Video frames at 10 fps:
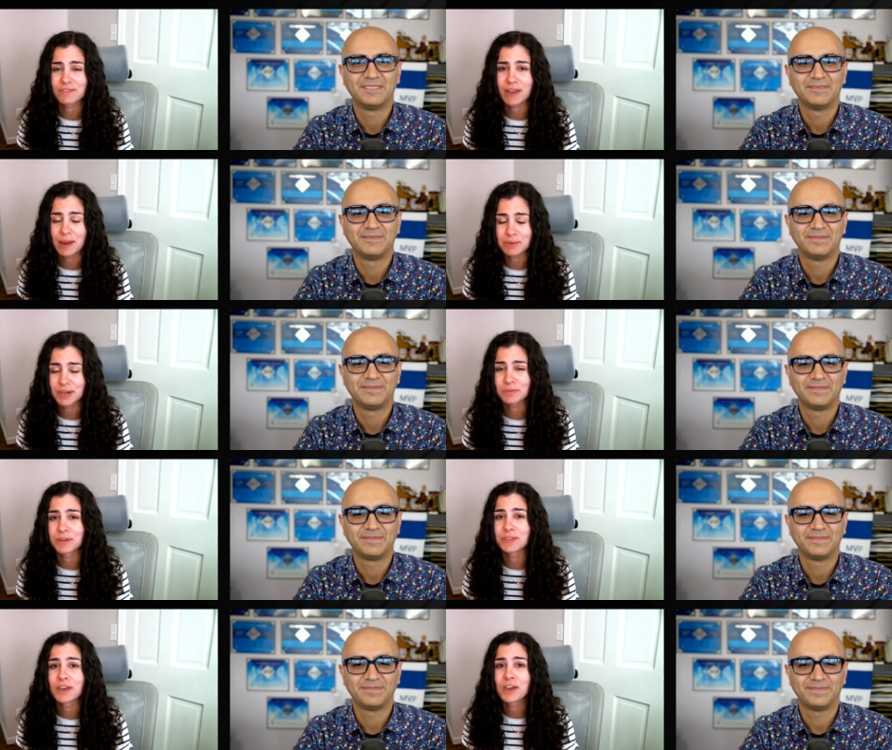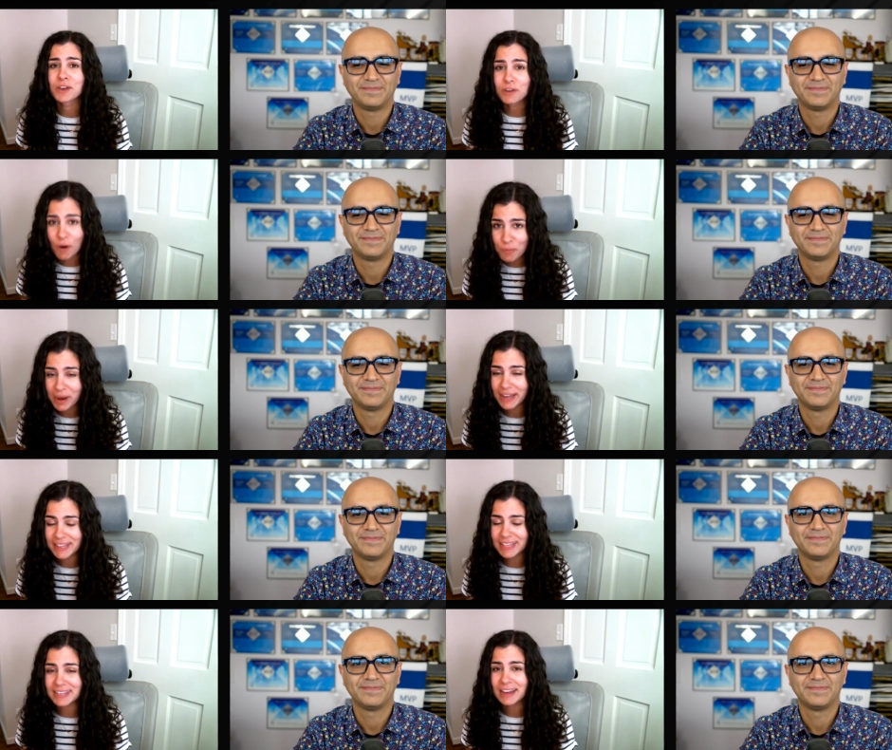Speaker 1: Fabric with
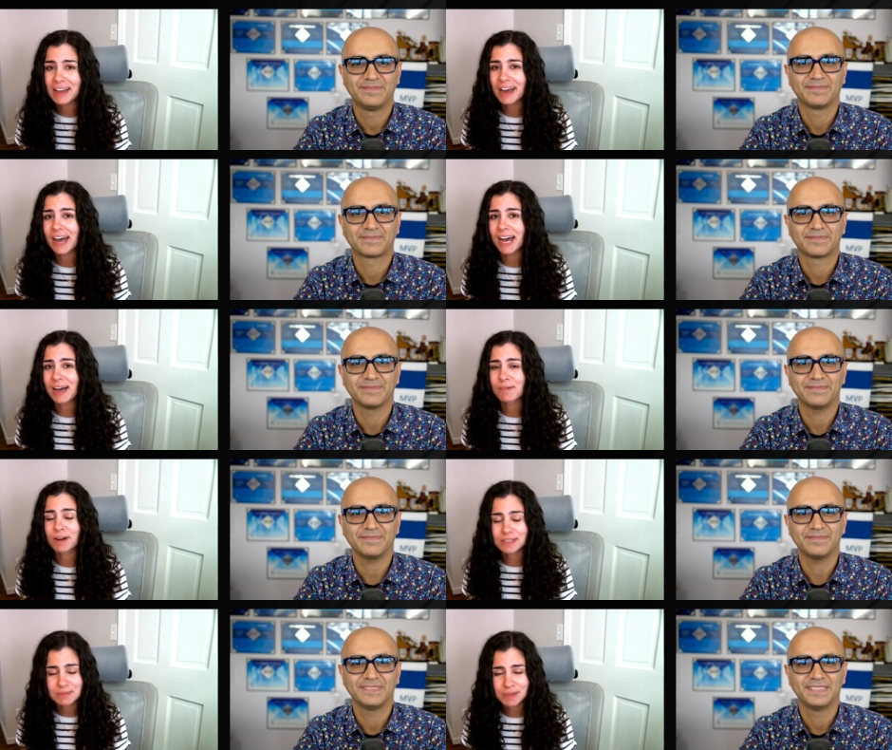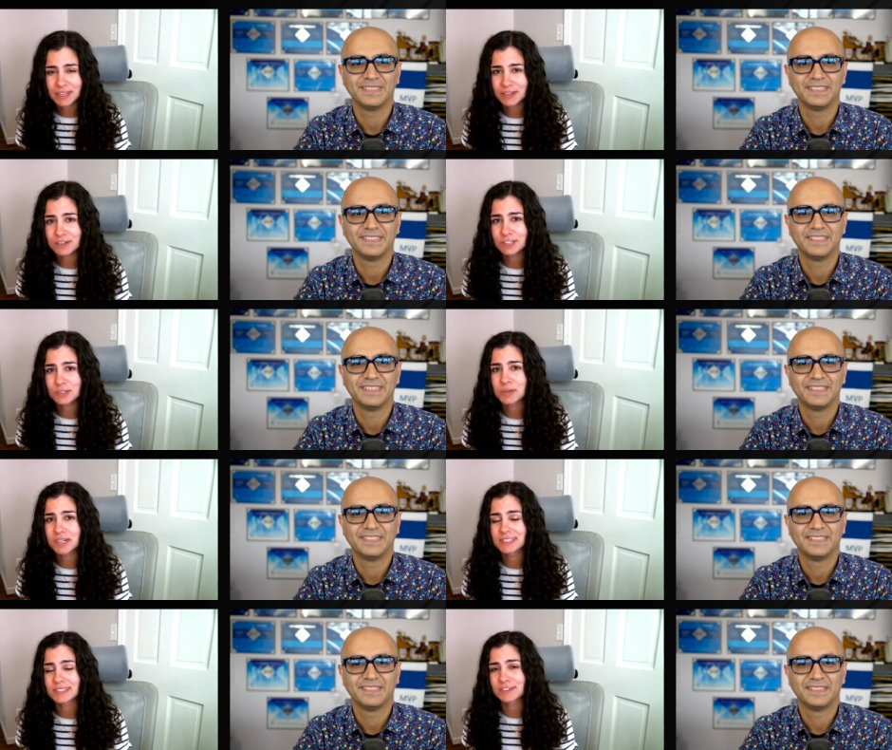Copilot. Uh, awesome to get your experience
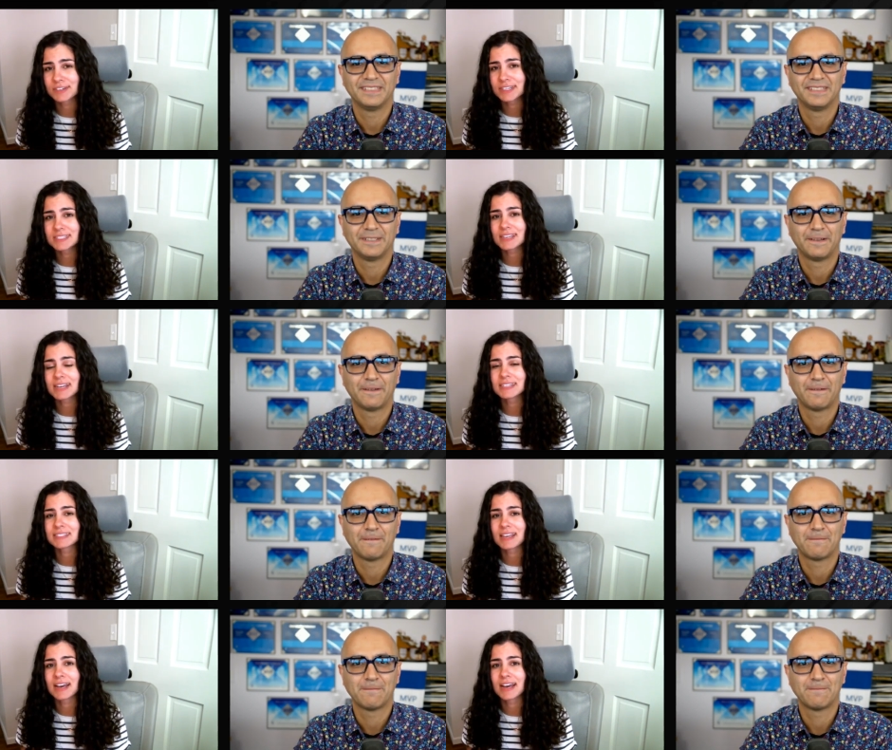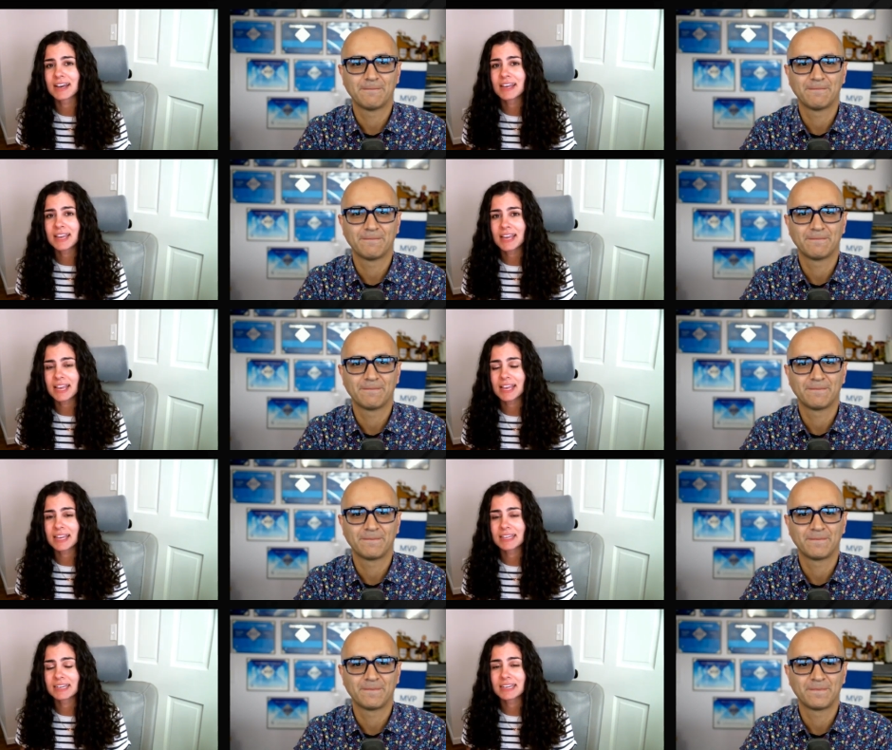and your insights. Uh,
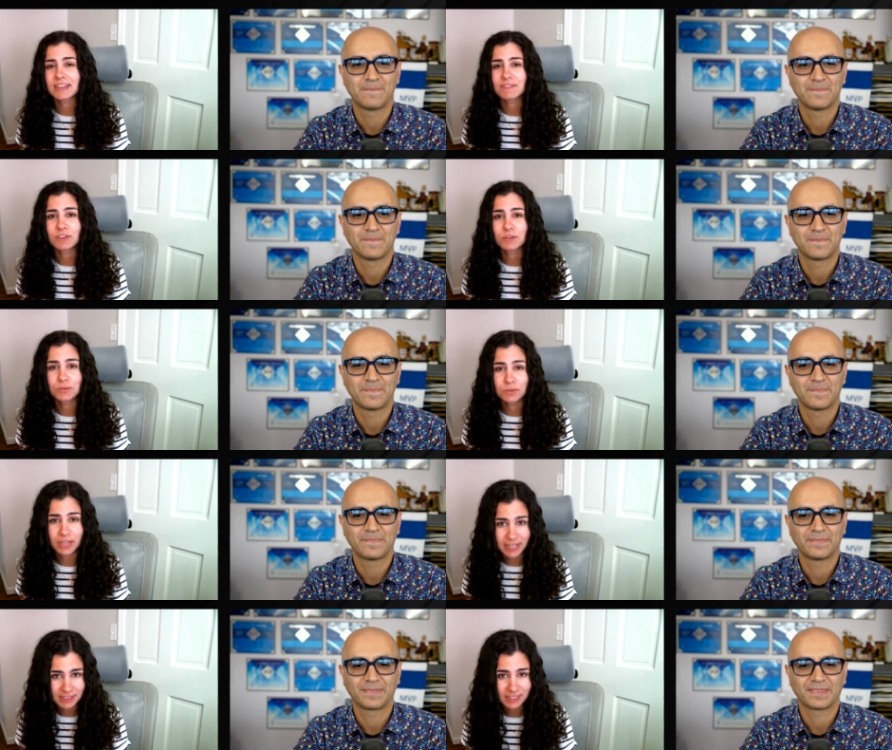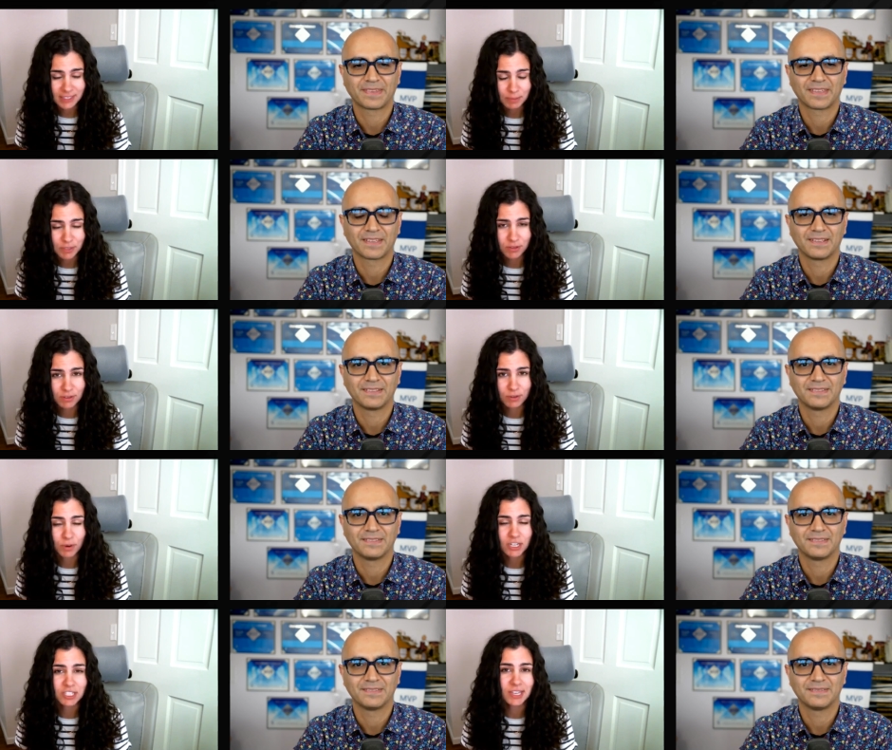and if you like this episode and you're
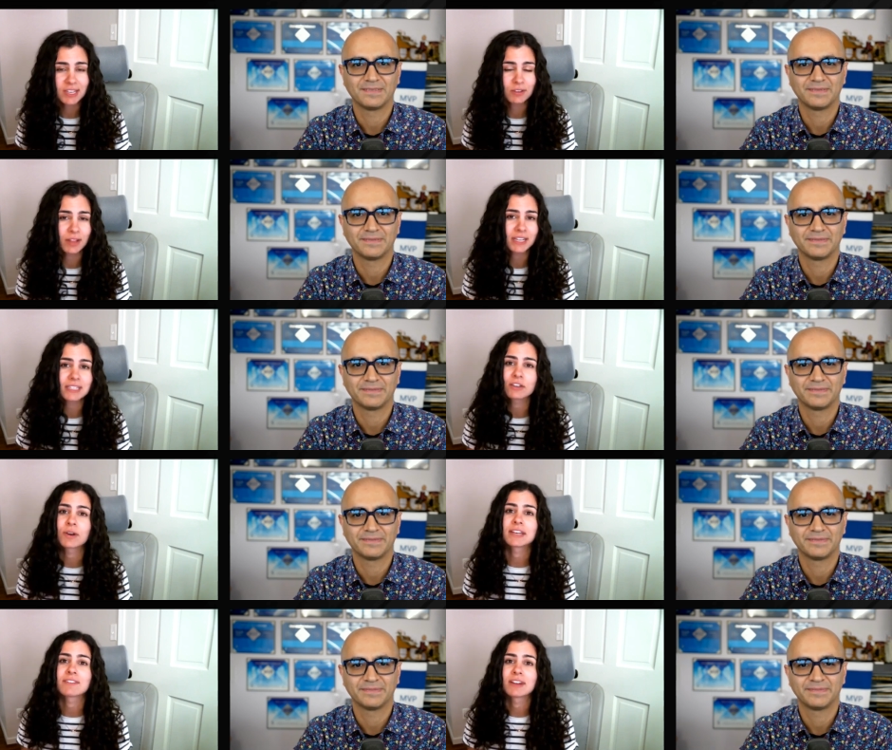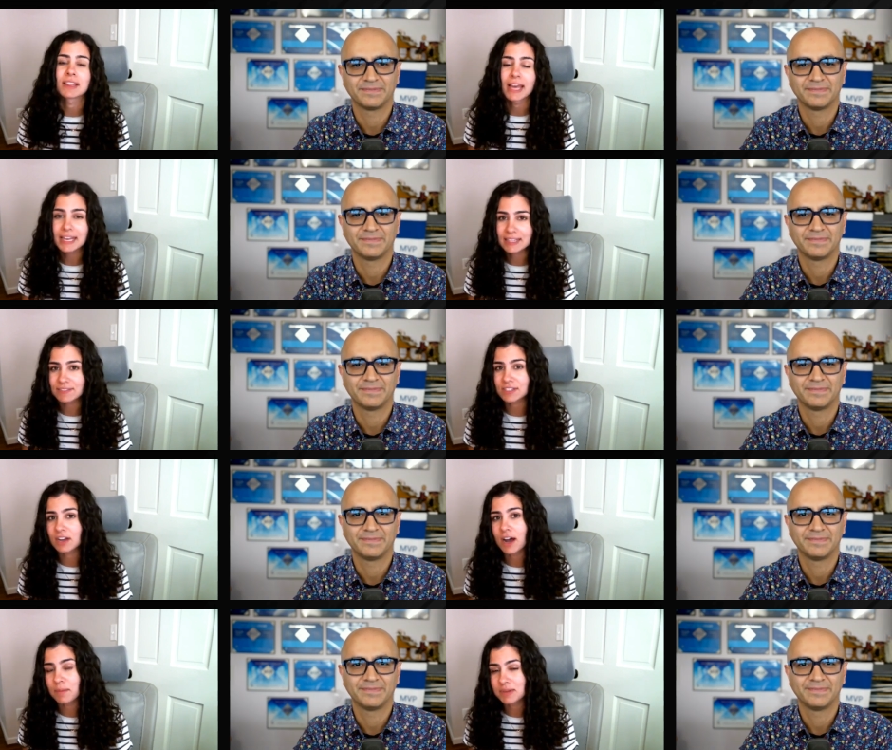watching it, you liked it, go ahead and give it a like, leave us a
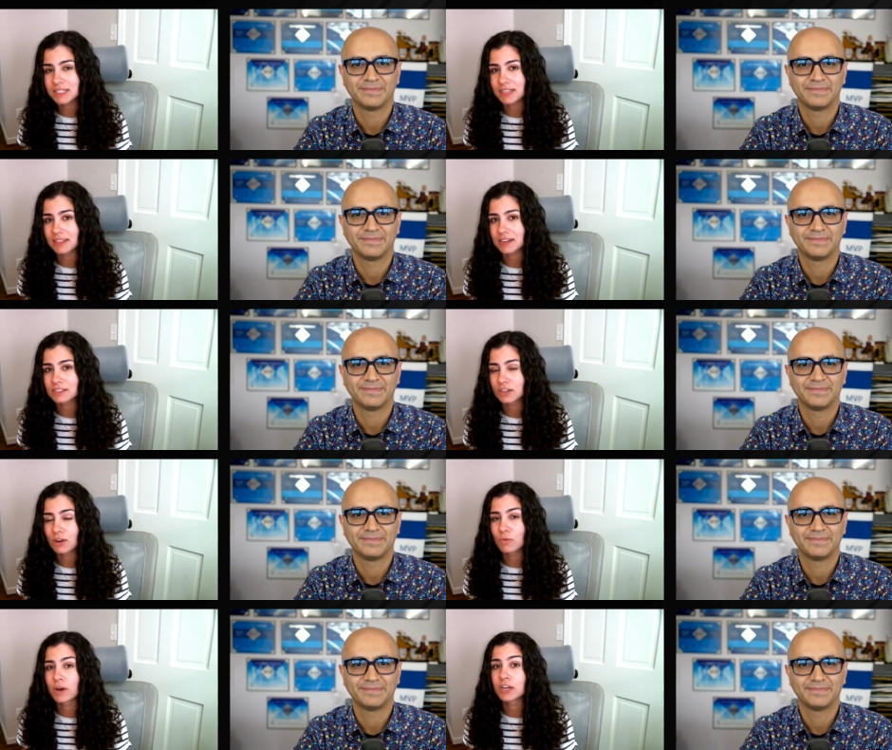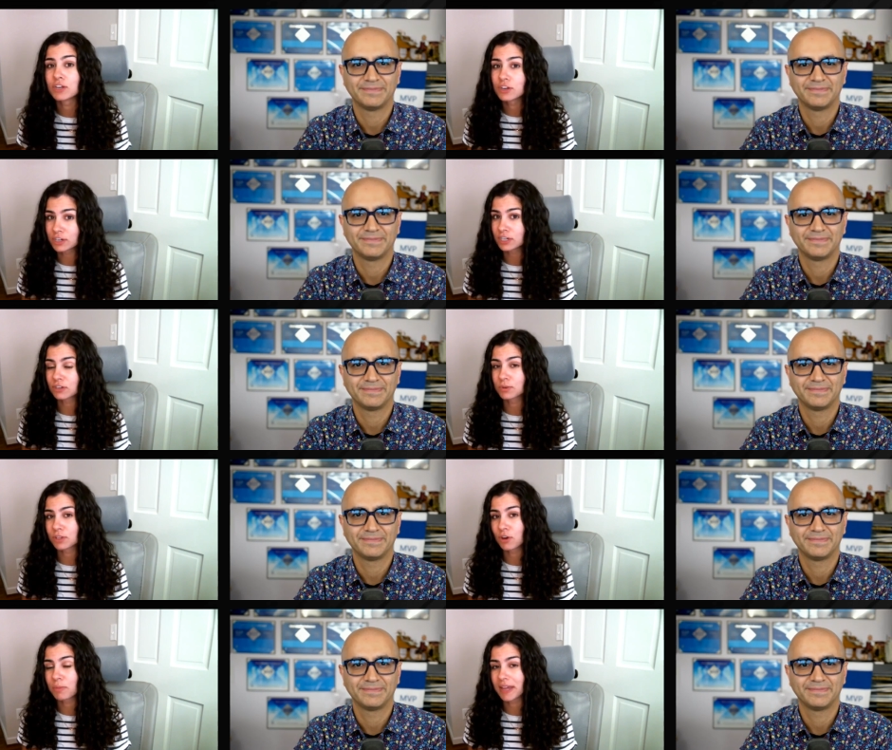comment, and let us know what you're going to do with
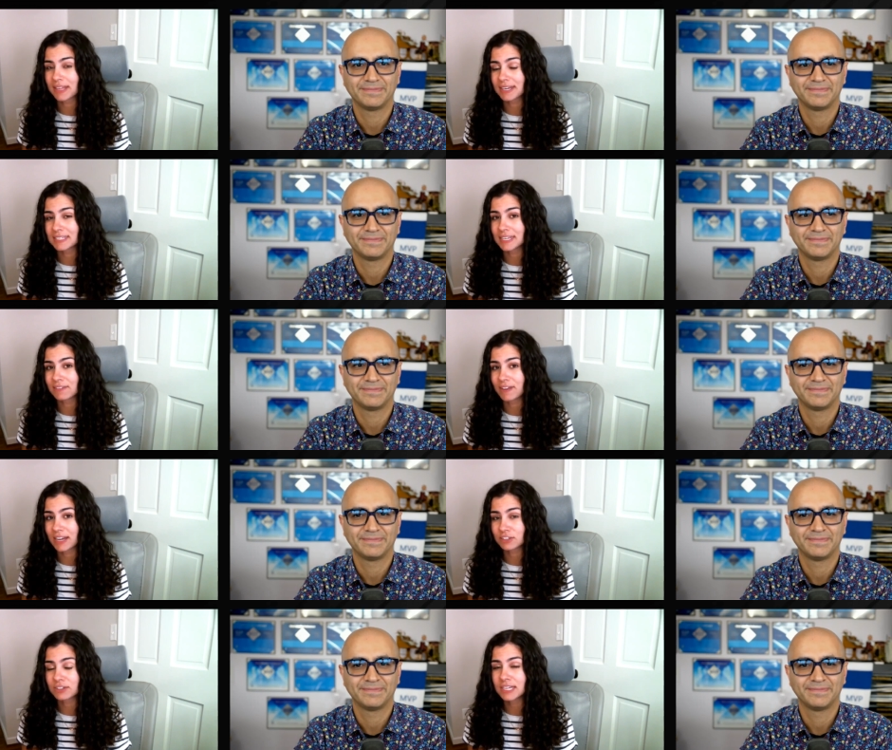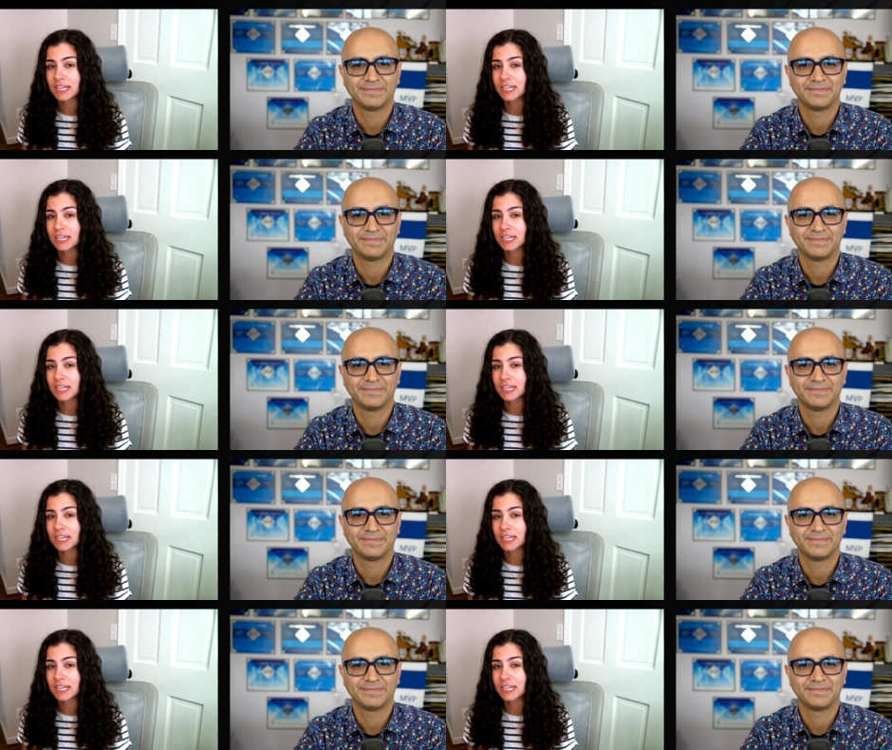Copilot and Data Factory.